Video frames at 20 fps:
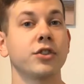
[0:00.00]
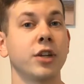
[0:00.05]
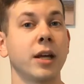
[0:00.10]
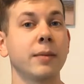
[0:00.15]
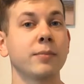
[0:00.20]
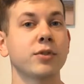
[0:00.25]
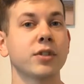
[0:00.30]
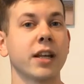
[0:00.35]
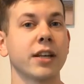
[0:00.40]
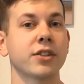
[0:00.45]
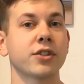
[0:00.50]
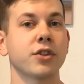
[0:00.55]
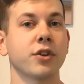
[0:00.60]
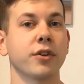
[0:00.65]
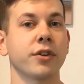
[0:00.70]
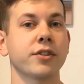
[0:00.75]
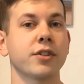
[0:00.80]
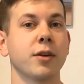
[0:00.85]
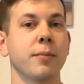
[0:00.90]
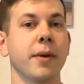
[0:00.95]
James
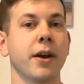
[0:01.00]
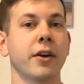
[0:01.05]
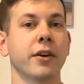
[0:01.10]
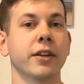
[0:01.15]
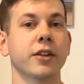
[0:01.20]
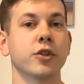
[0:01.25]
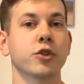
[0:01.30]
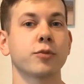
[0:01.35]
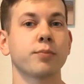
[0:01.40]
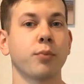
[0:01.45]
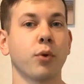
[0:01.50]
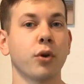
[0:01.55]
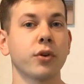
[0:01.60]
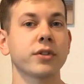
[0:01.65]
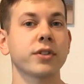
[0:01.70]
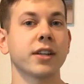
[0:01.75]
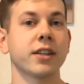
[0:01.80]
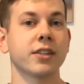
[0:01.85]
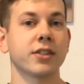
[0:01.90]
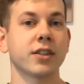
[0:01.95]
Nestor is an American
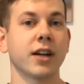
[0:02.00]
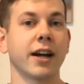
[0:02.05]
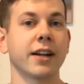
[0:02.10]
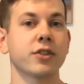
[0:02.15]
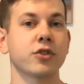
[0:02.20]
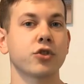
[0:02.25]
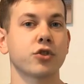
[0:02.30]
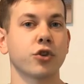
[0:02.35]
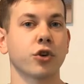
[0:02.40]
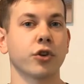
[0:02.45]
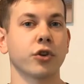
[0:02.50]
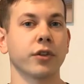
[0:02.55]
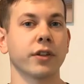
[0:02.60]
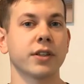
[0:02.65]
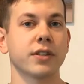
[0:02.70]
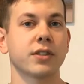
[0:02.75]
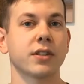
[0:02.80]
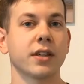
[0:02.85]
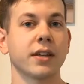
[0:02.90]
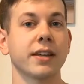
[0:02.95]
sports and science
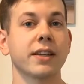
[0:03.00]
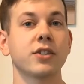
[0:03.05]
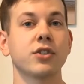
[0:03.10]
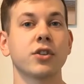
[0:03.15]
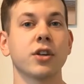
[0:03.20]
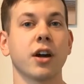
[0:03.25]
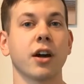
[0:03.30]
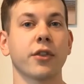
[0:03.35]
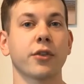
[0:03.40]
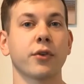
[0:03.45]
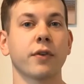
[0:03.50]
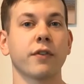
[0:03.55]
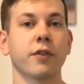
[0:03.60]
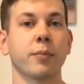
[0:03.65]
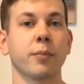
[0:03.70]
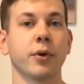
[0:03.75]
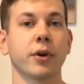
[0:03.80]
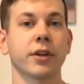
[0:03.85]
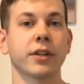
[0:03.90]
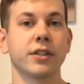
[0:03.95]
journalist. He's the author of
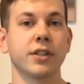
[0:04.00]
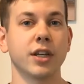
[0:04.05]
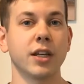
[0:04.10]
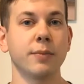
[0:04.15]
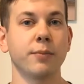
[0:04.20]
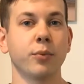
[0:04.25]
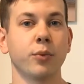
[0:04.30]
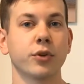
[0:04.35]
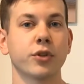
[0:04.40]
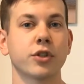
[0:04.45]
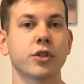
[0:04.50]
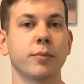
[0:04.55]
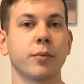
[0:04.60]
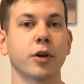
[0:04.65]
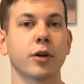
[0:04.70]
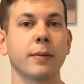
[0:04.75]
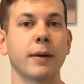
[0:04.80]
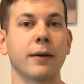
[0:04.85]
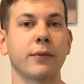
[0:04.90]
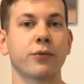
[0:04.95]
the book Deep, which is a
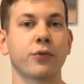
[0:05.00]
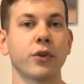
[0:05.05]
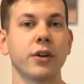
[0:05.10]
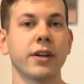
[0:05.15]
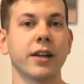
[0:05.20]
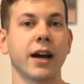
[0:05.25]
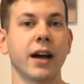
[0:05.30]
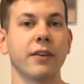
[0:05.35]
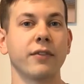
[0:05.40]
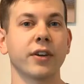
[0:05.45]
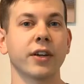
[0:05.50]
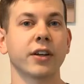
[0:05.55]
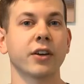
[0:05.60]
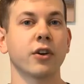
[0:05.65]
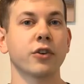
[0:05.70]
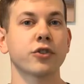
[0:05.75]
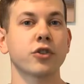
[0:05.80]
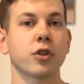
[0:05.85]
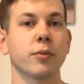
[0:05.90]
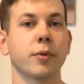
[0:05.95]
book about freediving,
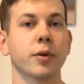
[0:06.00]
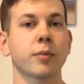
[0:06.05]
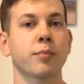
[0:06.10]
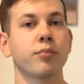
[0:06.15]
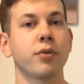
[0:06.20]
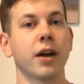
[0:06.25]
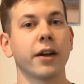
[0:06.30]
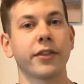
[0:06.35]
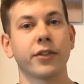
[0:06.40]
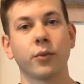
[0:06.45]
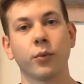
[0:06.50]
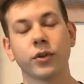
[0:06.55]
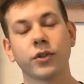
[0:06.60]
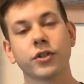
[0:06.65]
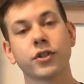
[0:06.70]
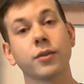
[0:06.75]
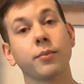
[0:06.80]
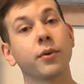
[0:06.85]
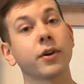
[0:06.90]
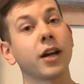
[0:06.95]
and also the book Breath,
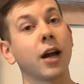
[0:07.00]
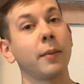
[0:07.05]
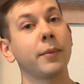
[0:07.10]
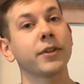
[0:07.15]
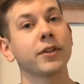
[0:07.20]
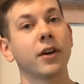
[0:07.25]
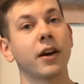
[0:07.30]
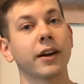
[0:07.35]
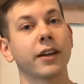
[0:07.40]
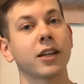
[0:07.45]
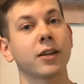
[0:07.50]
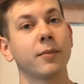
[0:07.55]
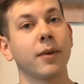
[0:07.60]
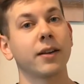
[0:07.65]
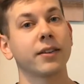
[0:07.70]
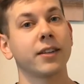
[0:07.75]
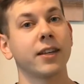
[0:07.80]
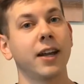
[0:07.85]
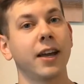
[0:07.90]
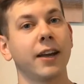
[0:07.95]
which is the book I'll be talking
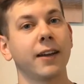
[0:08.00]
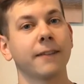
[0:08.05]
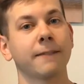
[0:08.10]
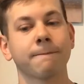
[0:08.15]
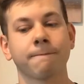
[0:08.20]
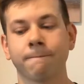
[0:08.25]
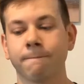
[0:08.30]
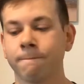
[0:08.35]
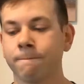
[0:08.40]
about today.